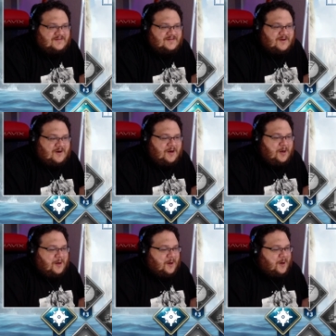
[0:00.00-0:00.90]

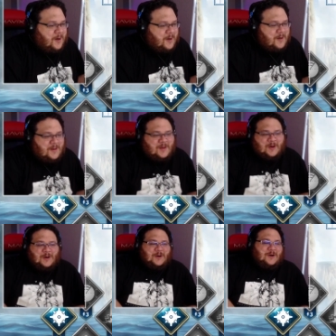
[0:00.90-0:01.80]
Oh!
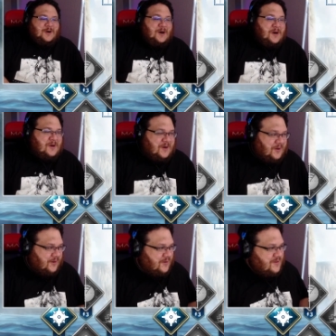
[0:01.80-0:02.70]
Oh, oh
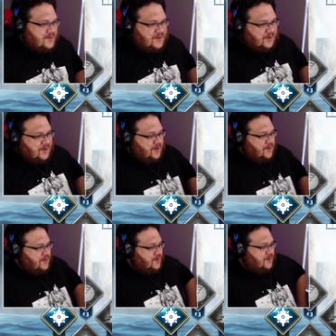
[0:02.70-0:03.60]
okay, oh, okay.
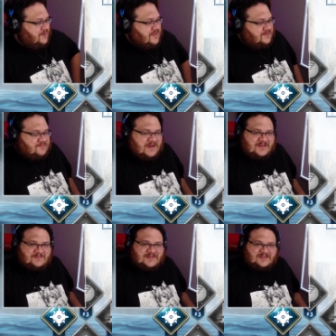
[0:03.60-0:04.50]
Oh, that's my
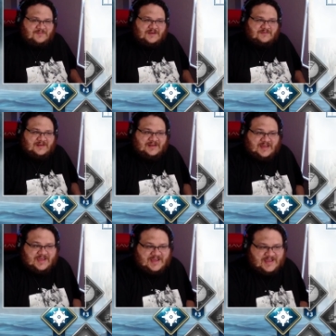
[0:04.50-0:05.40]
that's my
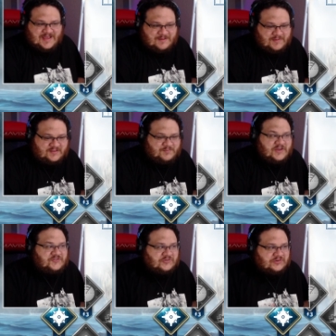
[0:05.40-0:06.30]
ability. My
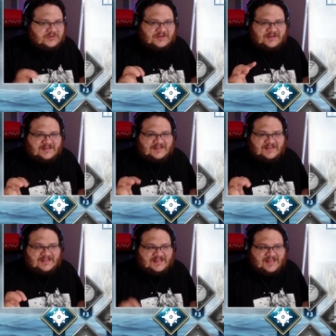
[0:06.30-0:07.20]
special. That was actually pretty
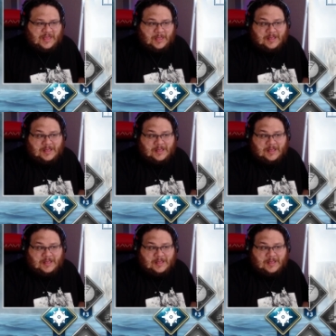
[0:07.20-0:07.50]
lit ability.